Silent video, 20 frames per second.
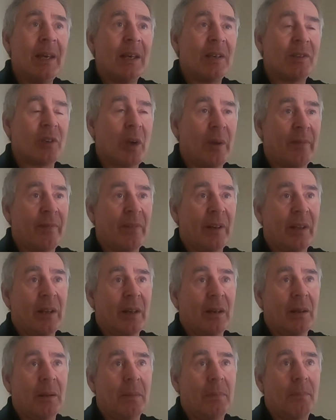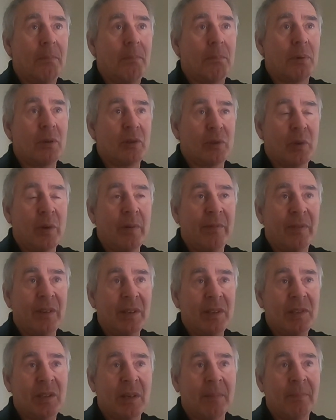is hopefully it'll preserve
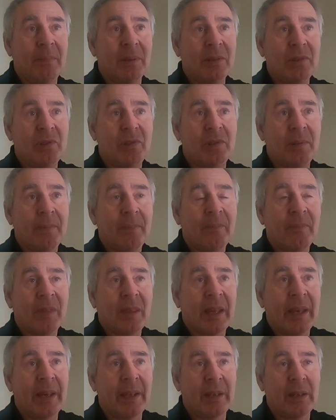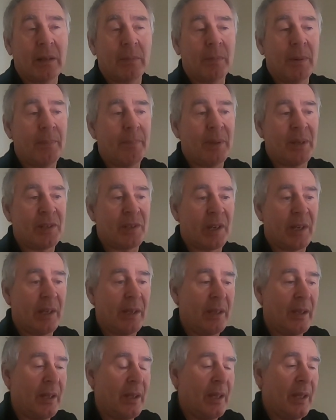the timbers a little bit better
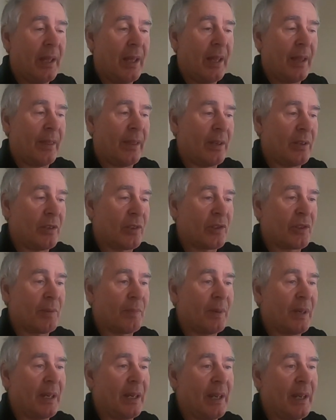than just simply